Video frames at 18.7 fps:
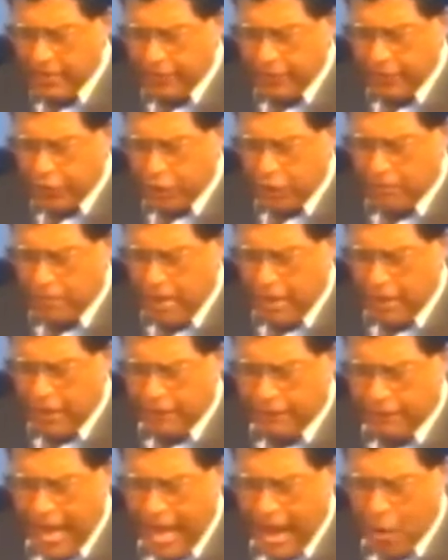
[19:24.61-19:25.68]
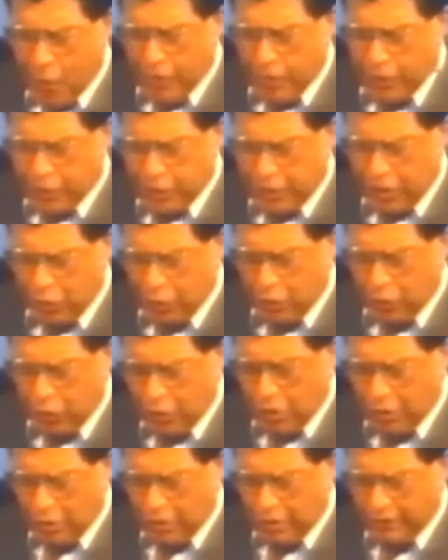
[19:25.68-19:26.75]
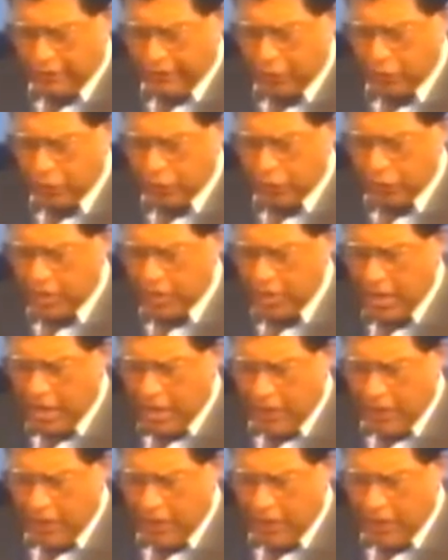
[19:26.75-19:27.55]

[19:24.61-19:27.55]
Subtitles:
"Then she made a vow and said, O Lord of hosts,